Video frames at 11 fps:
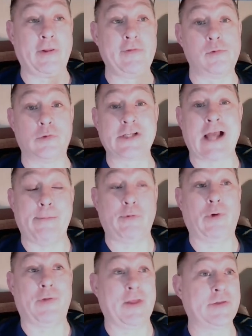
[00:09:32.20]
I believe it was
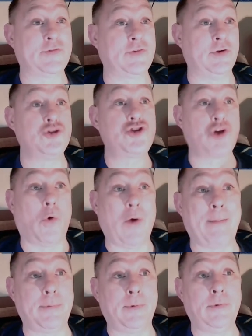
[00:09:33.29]
Commonwealth Edison, show
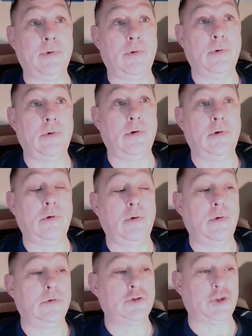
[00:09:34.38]
up
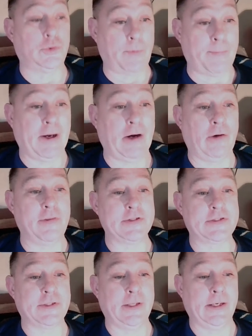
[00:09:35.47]
to repair
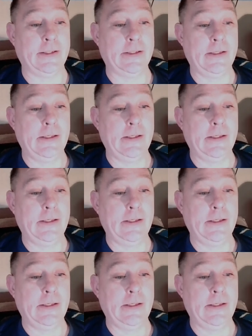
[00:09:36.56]
this thing.